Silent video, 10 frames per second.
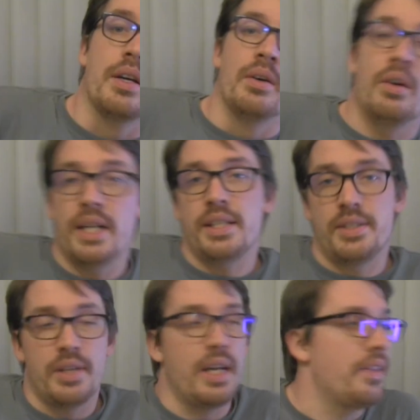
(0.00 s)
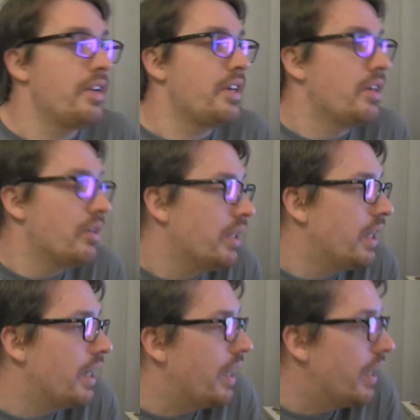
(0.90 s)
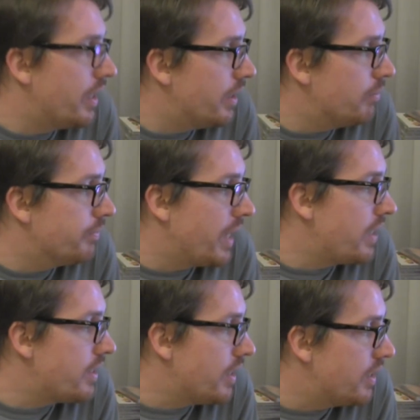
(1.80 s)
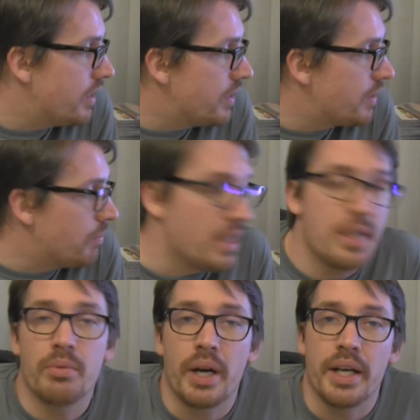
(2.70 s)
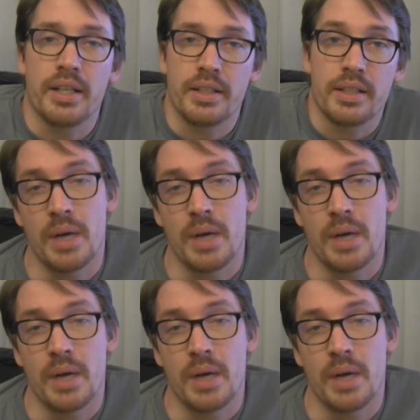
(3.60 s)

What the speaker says: Alright, so yeah, there you go. That is me writing.